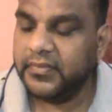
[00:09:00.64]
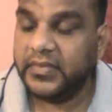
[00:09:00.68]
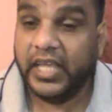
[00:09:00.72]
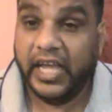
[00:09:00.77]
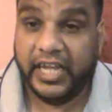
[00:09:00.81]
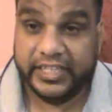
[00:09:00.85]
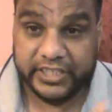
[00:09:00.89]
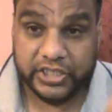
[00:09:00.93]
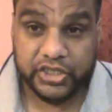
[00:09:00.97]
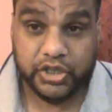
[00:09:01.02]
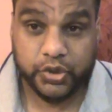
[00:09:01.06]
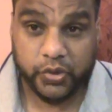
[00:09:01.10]
I
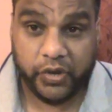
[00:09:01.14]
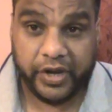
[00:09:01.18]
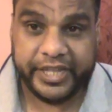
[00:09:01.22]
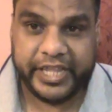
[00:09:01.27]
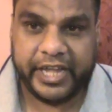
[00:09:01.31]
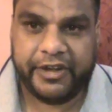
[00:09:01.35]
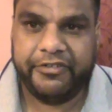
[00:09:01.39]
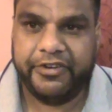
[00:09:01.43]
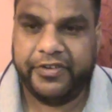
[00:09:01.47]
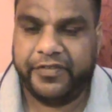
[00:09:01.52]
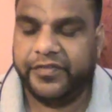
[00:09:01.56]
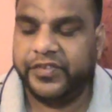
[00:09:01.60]
just join
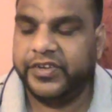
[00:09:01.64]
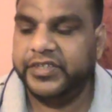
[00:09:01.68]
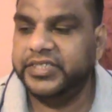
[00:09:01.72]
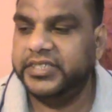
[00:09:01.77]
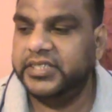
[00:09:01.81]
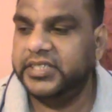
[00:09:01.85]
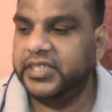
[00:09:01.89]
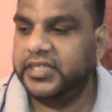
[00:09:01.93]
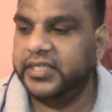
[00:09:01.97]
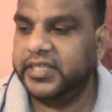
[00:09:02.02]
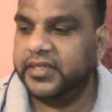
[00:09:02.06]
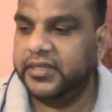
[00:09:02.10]
a reference
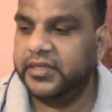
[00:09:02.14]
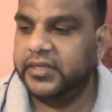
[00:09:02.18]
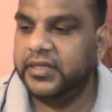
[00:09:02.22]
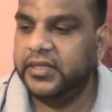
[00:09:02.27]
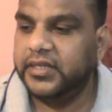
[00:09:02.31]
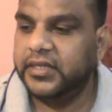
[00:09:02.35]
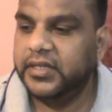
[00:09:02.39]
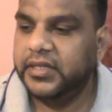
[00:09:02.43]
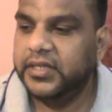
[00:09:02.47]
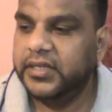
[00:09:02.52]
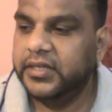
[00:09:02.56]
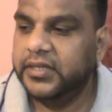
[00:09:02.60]
there.
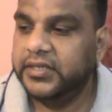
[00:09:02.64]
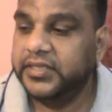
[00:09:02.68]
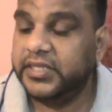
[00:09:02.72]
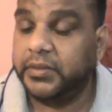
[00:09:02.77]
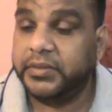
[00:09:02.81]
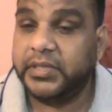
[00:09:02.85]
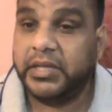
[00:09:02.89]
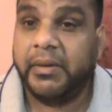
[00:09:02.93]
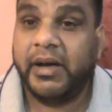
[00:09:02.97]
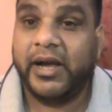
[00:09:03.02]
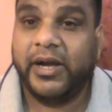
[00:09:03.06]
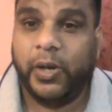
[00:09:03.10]

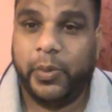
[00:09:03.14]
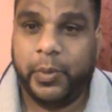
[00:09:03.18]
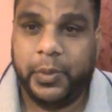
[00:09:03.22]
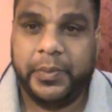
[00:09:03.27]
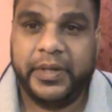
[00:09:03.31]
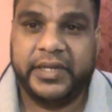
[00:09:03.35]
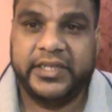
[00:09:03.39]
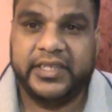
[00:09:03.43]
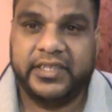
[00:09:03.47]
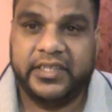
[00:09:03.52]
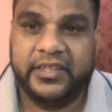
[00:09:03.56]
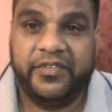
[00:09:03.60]
Sometimes I come home
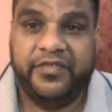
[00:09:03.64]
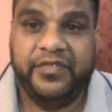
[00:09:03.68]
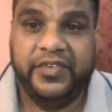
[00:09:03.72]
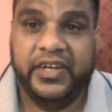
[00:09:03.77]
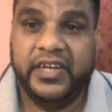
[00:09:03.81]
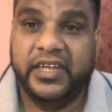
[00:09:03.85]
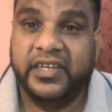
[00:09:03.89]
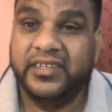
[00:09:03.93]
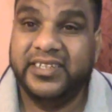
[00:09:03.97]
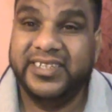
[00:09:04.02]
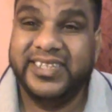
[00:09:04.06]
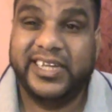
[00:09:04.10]
and I'm not
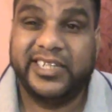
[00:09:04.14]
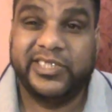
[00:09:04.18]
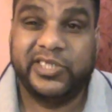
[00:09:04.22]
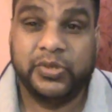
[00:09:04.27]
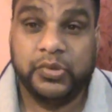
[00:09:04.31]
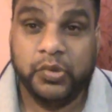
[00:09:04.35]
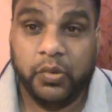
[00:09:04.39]
feeling good at